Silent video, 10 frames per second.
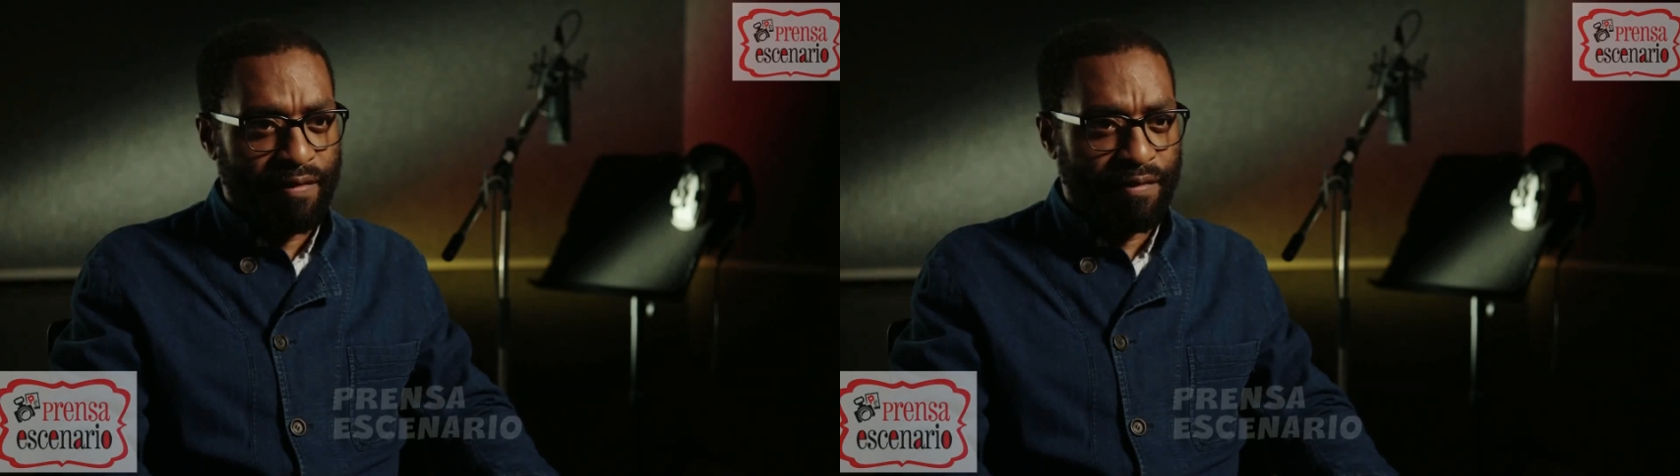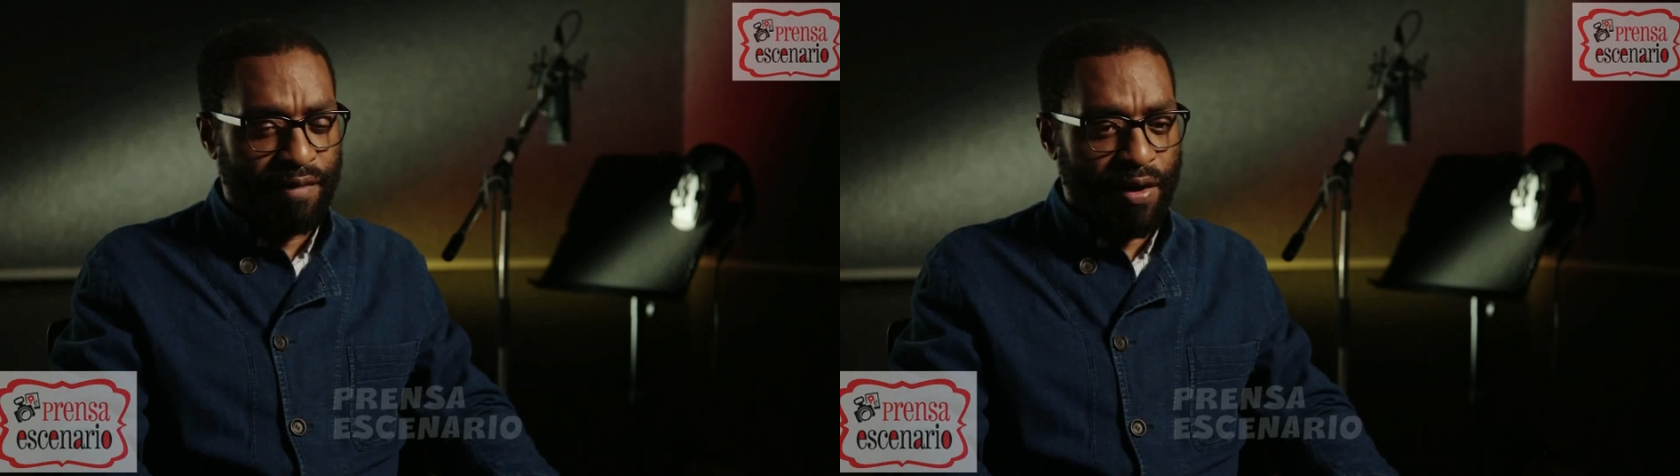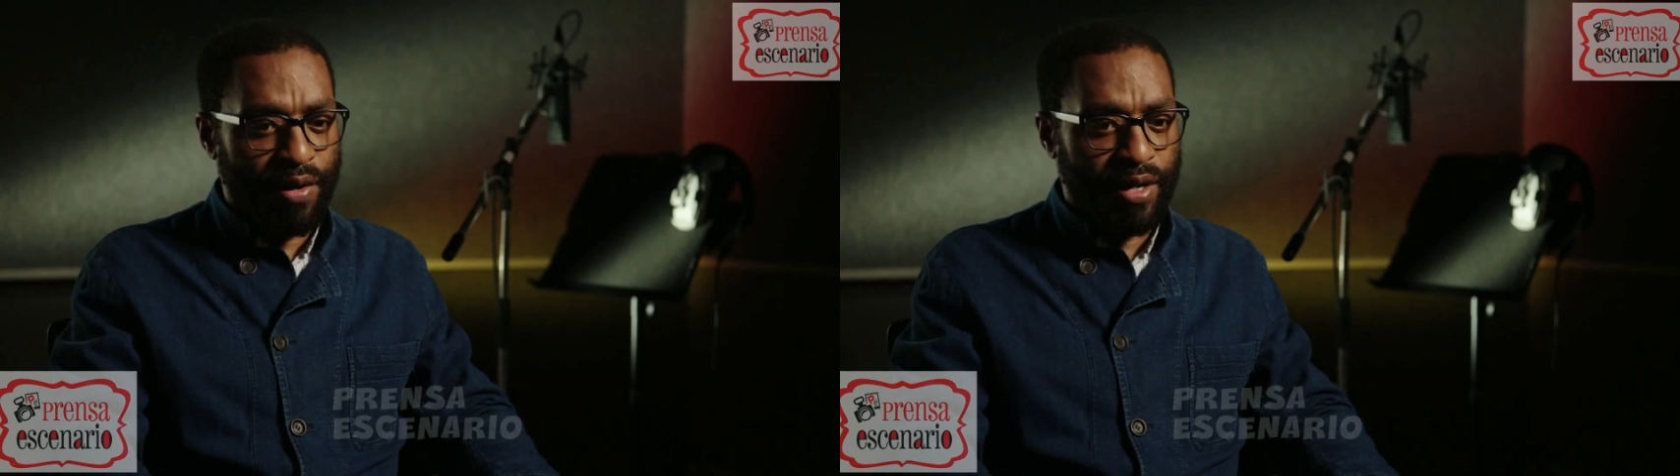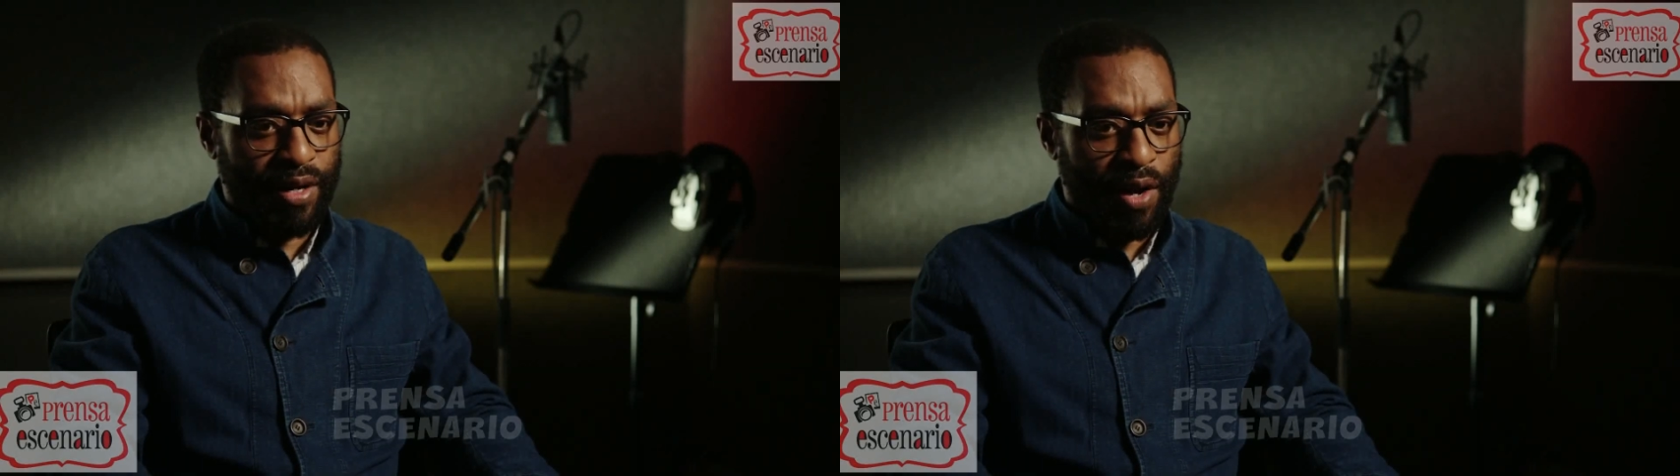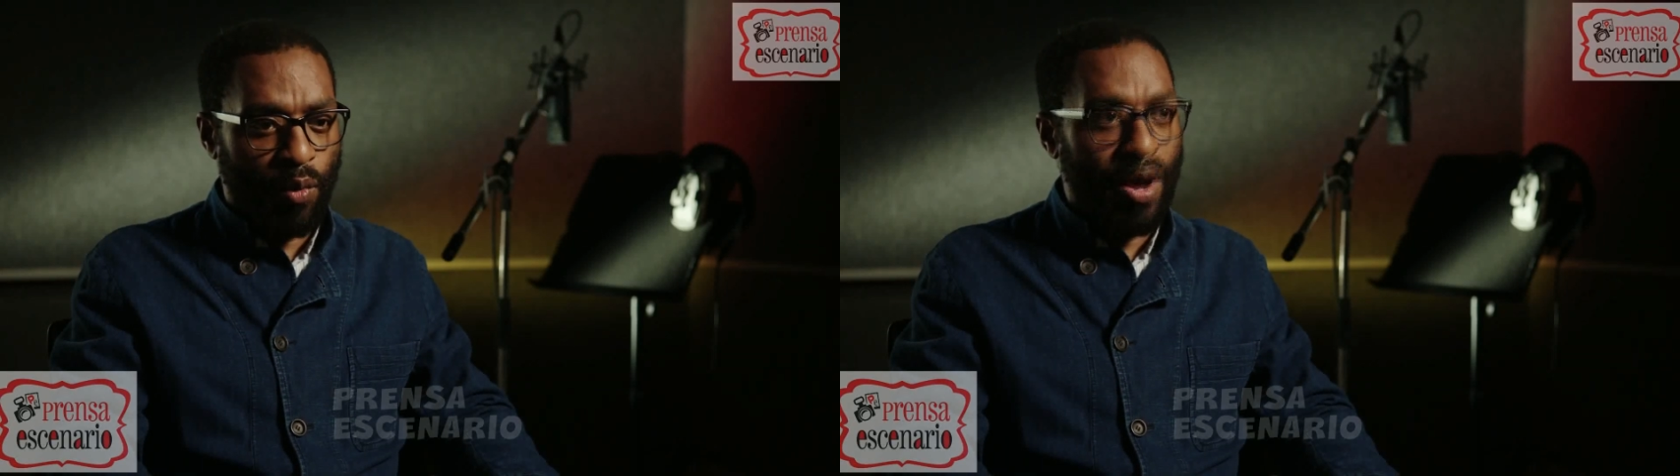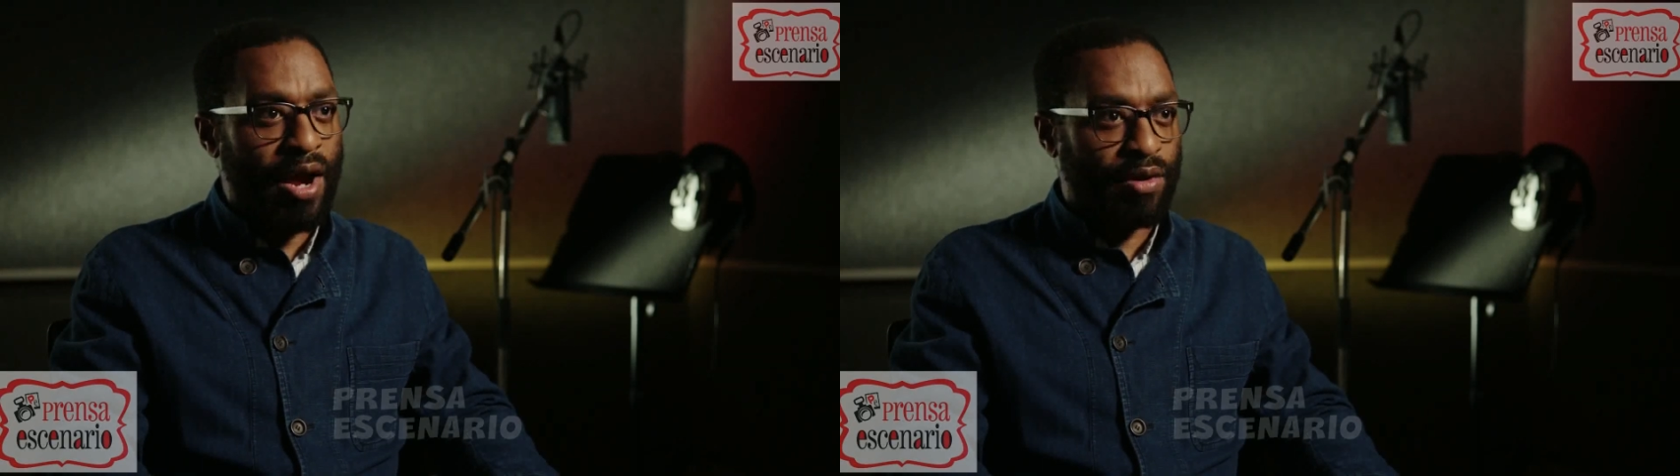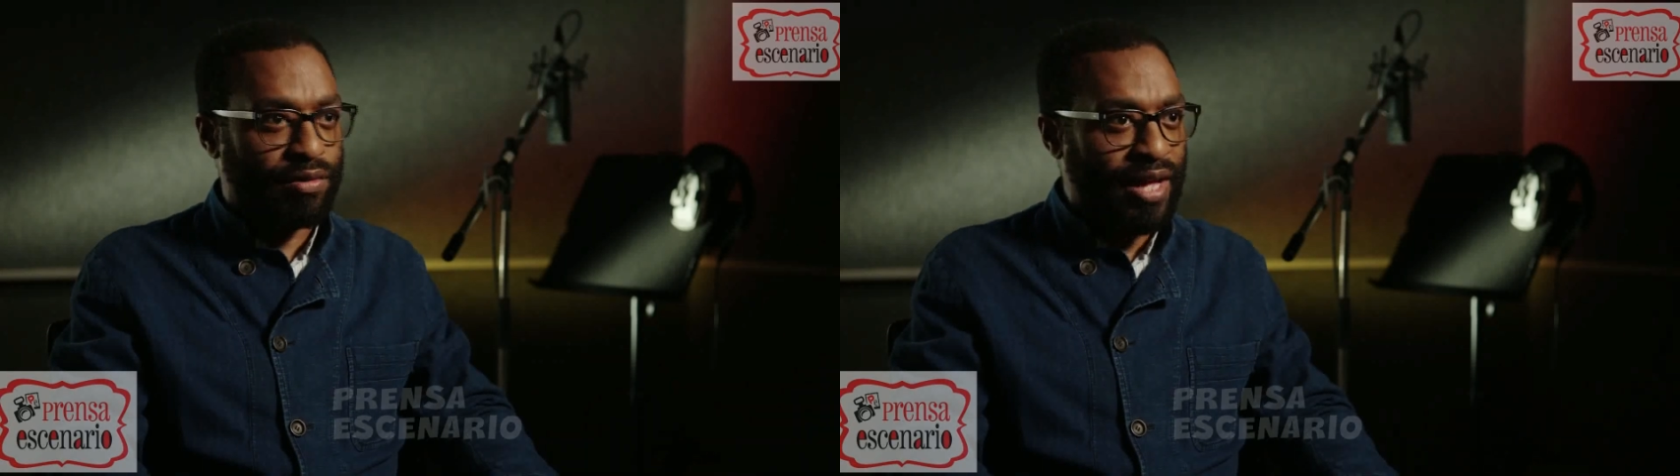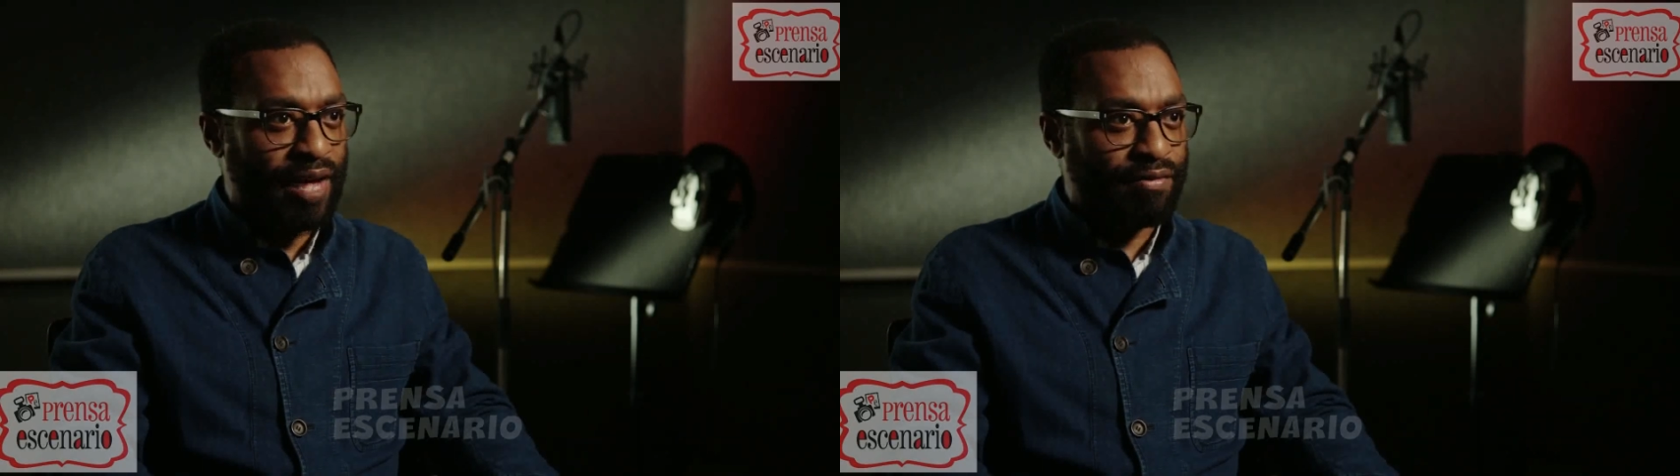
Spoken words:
very aware of that